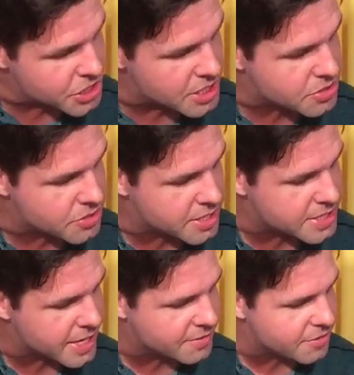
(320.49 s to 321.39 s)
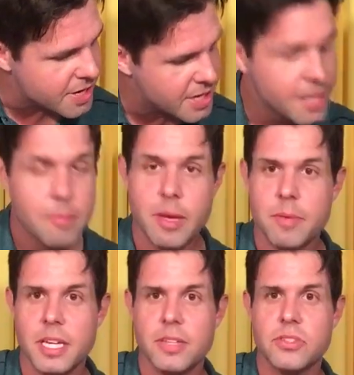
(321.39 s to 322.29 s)
G string, 2nd fret, baby
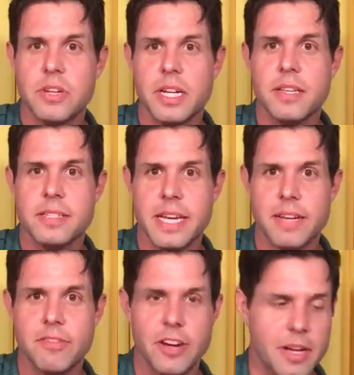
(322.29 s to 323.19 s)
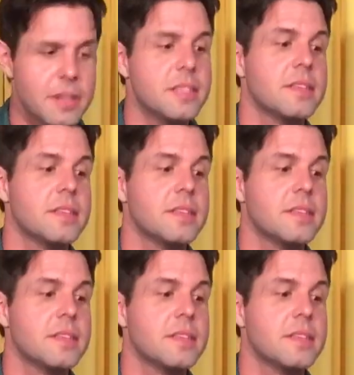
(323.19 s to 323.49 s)
E string, 2nd fret.